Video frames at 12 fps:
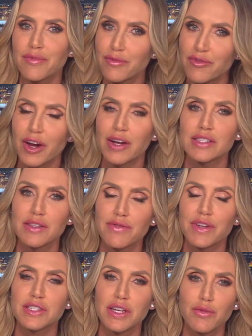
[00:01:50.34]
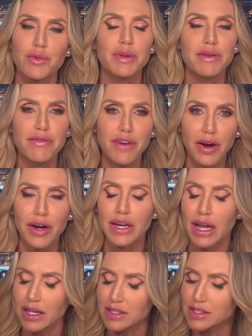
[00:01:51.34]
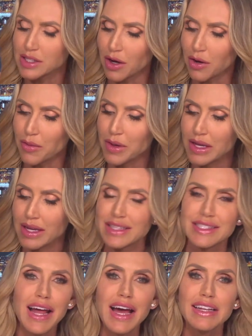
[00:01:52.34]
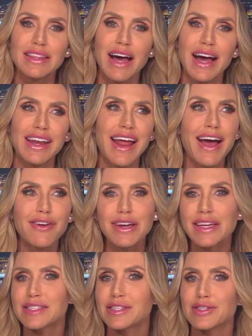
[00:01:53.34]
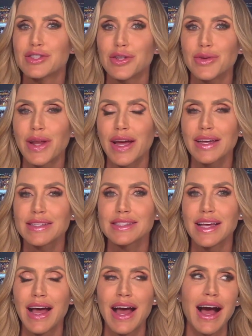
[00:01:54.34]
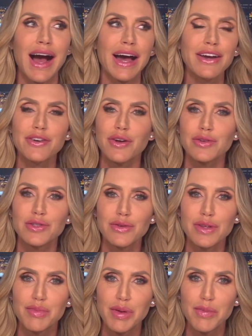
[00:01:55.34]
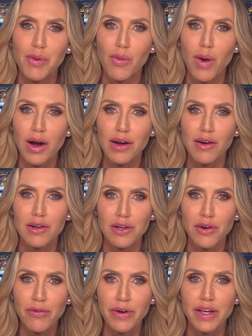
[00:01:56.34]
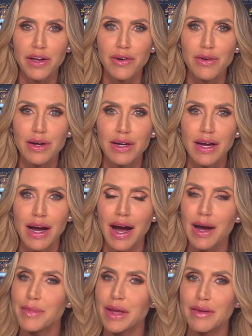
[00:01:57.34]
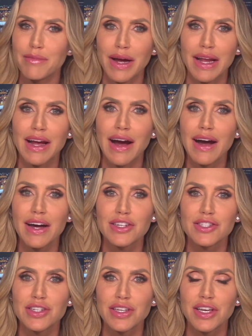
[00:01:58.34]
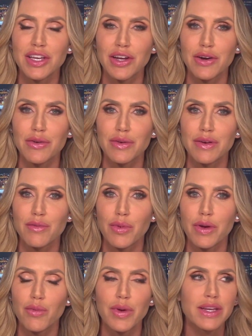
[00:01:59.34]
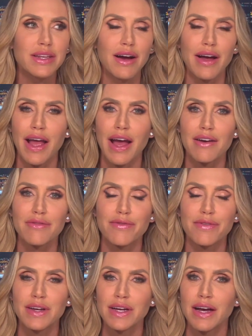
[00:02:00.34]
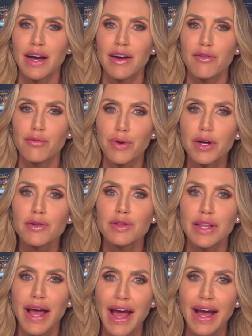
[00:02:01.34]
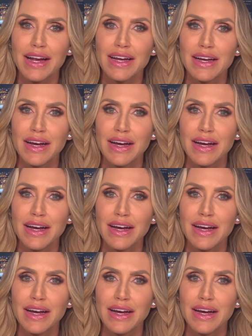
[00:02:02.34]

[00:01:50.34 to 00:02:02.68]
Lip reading: very sufficient and would be very nice. So it's not a lot. How nice is too nice? I don't know. Don't let people walk all over you. I mean, my gosh, we have a real lack